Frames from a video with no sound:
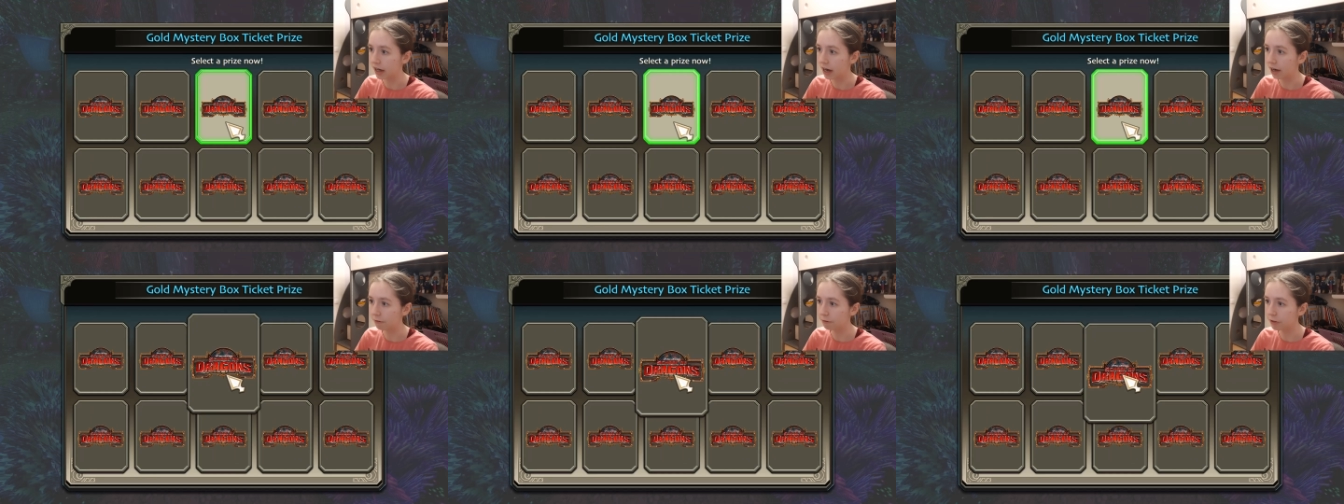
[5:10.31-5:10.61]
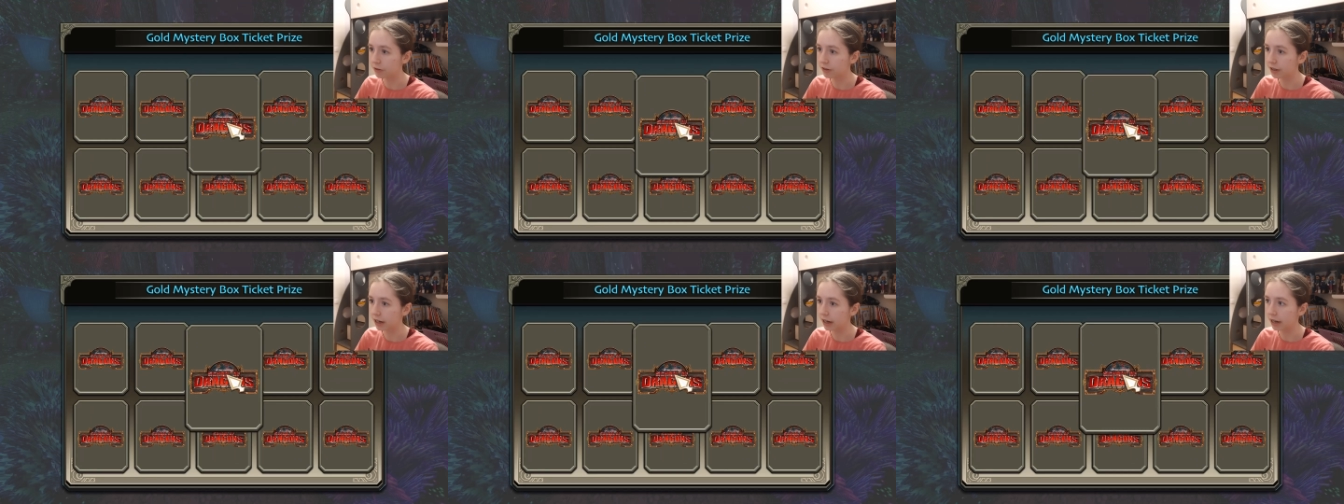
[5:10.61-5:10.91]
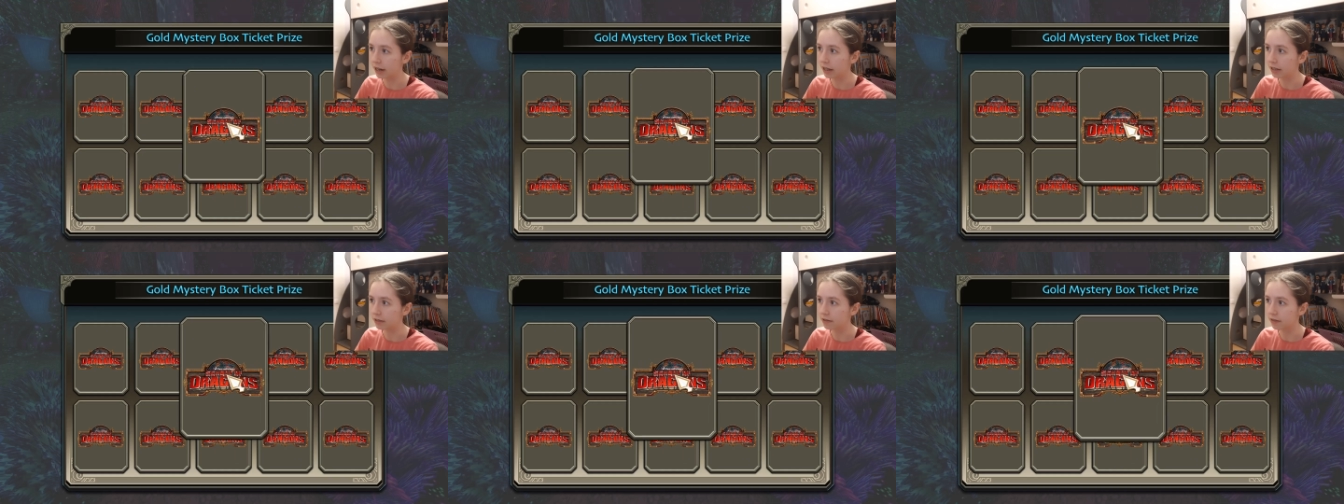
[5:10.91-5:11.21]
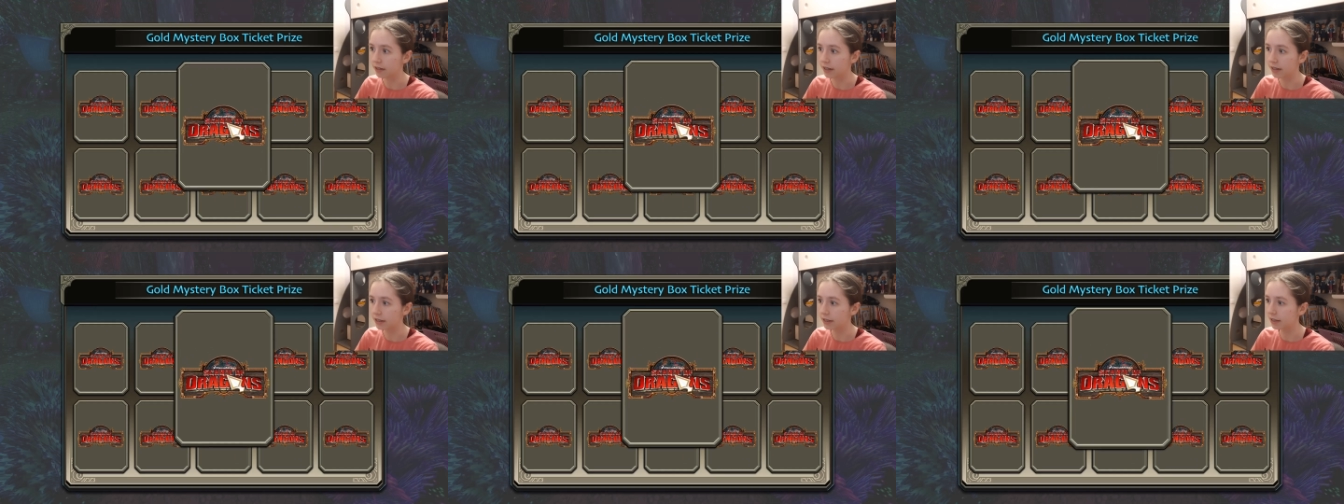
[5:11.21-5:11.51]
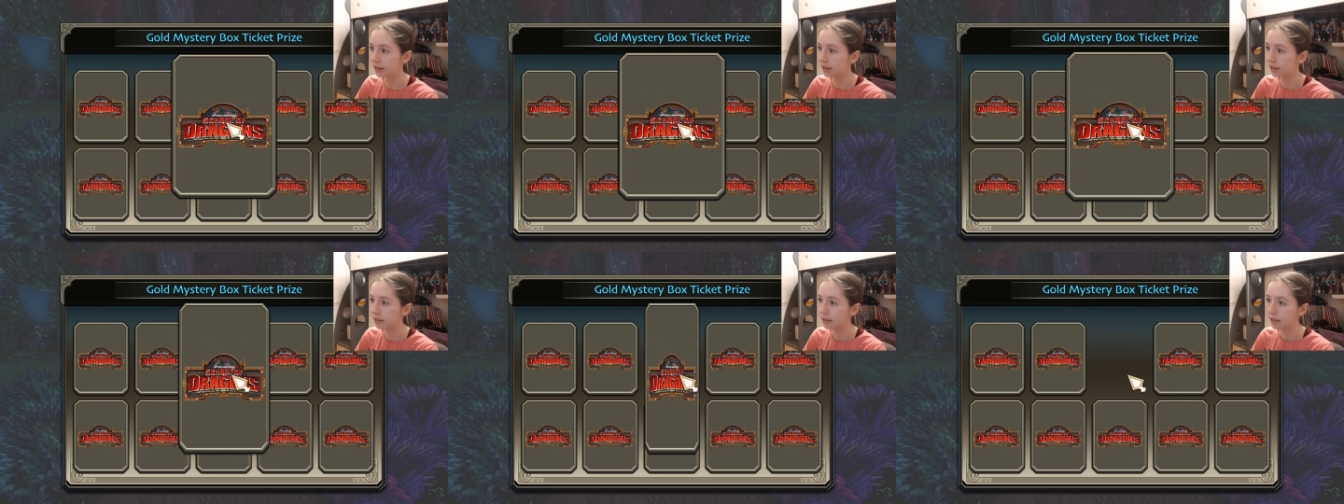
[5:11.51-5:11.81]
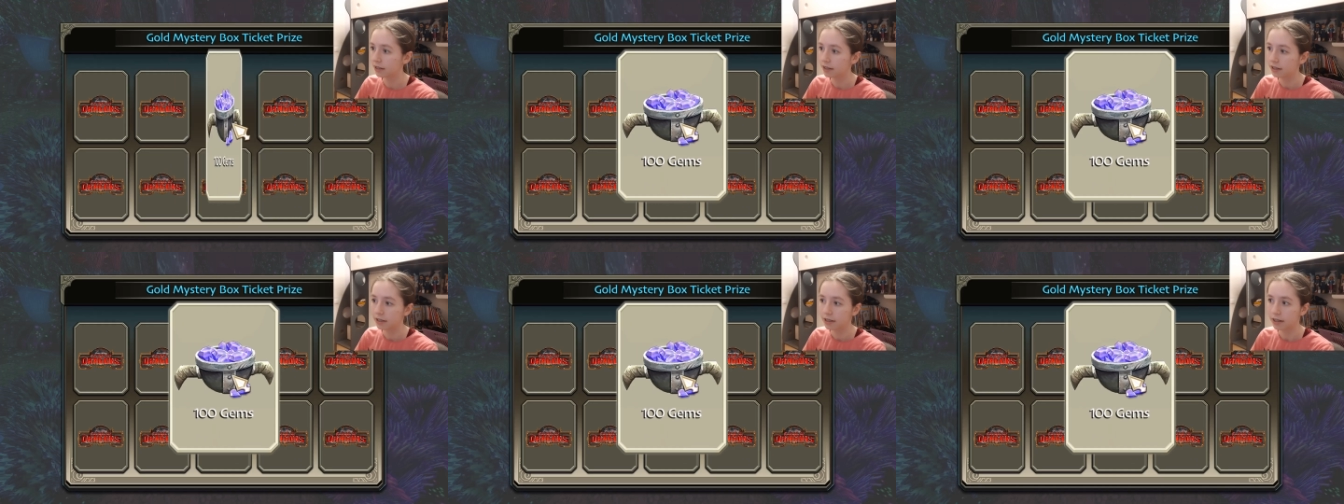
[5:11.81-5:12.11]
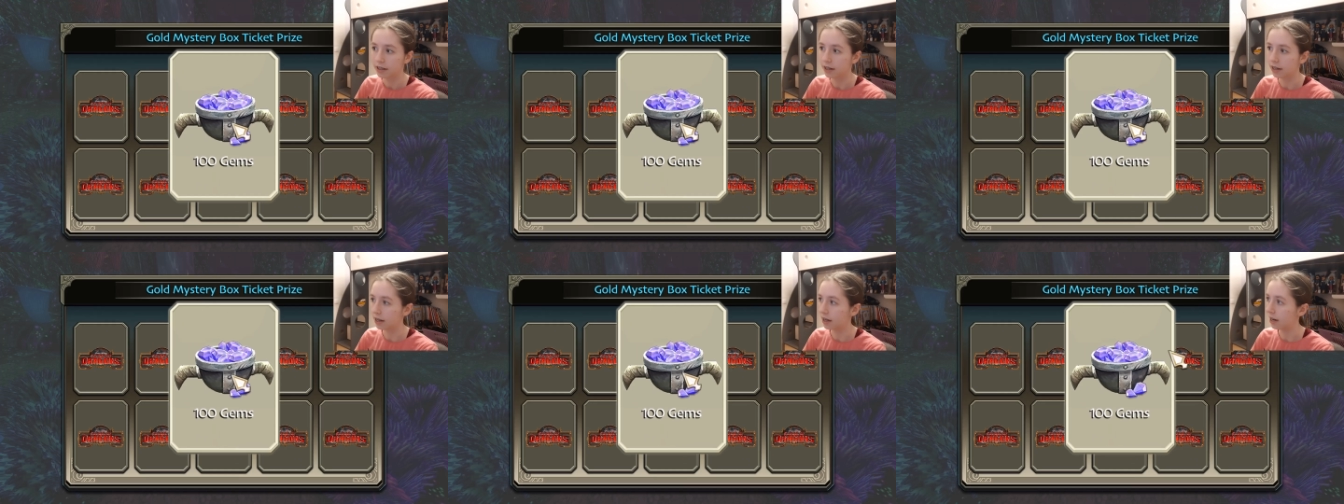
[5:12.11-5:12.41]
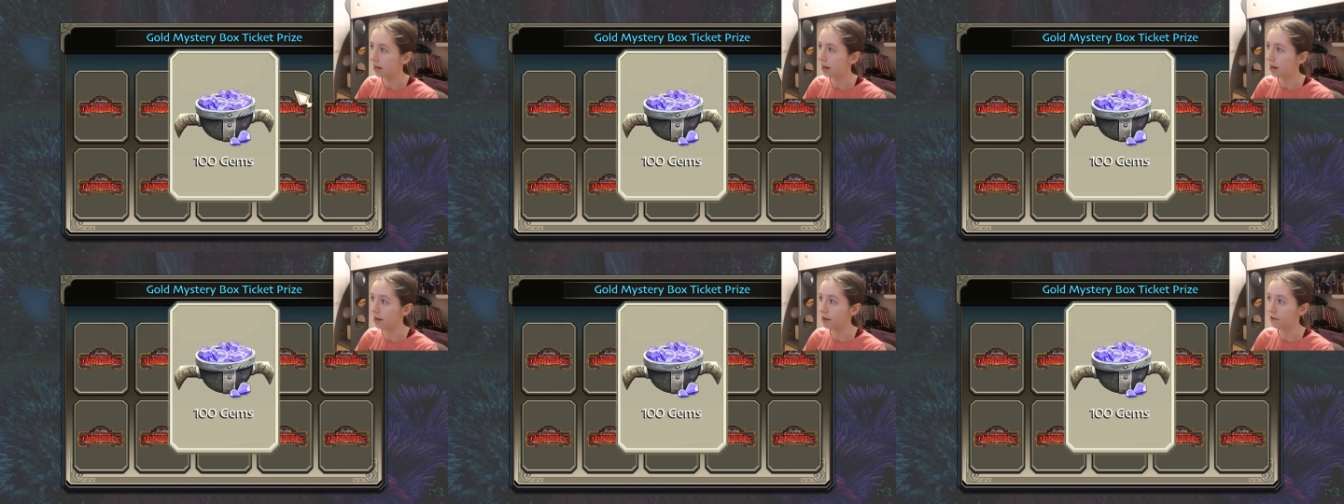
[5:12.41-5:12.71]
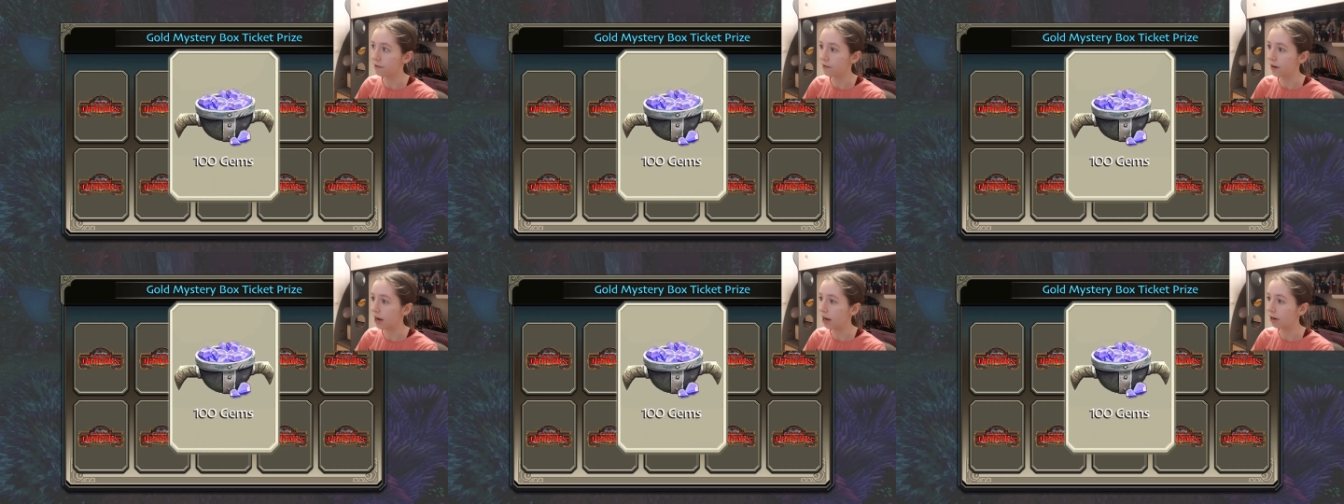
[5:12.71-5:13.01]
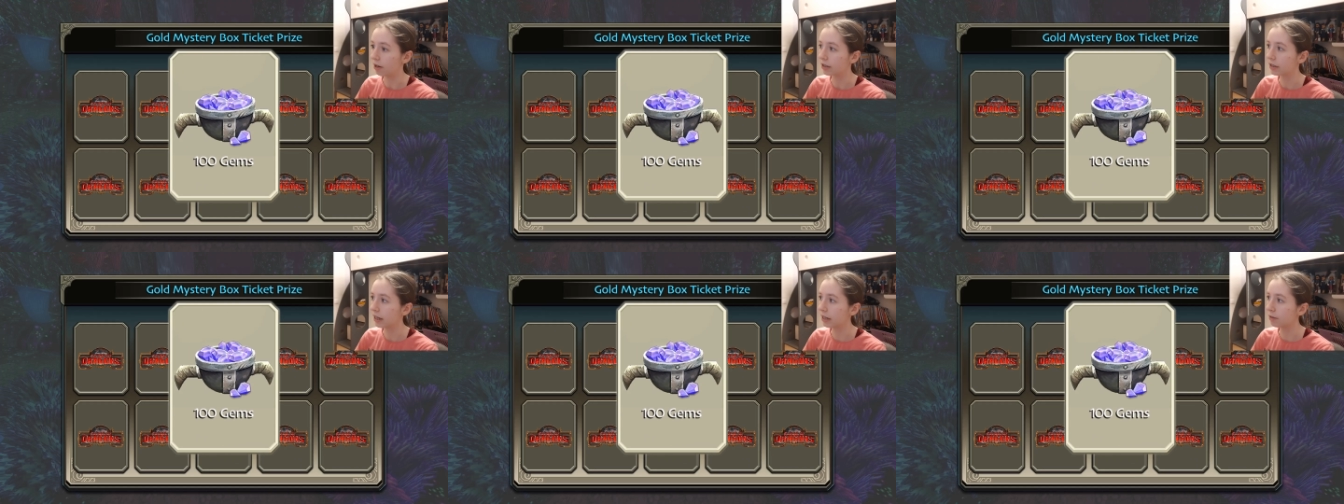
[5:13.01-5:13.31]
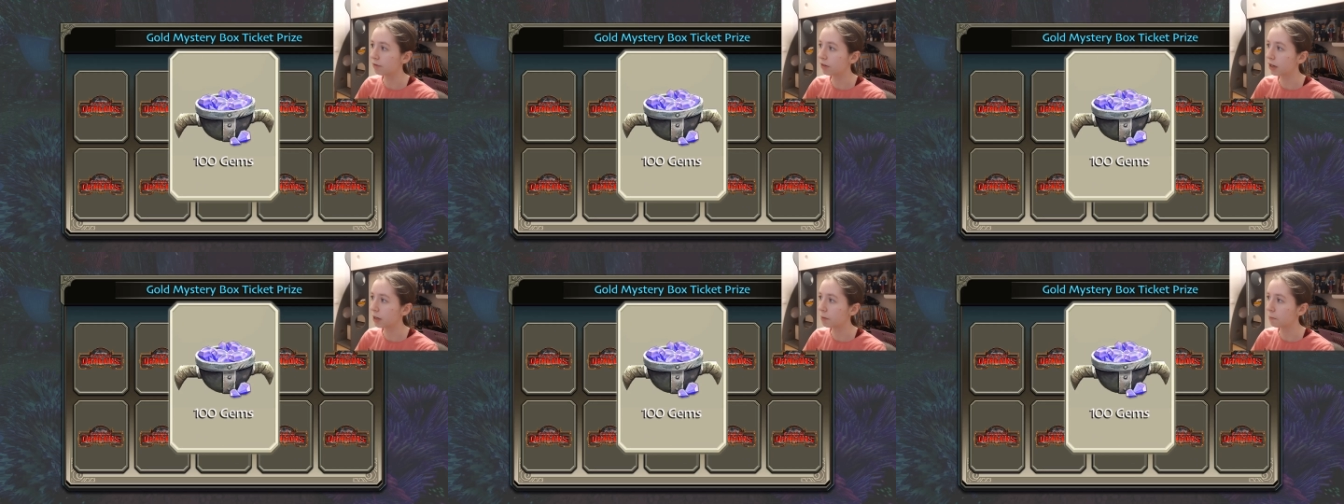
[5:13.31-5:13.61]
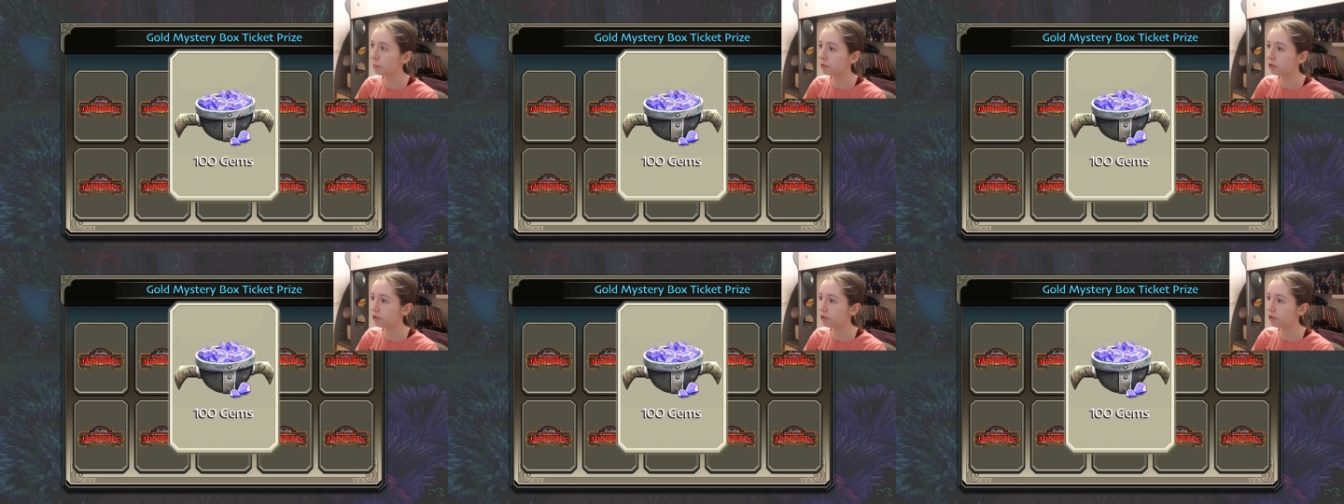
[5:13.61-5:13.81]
After that, like, Wow, that's why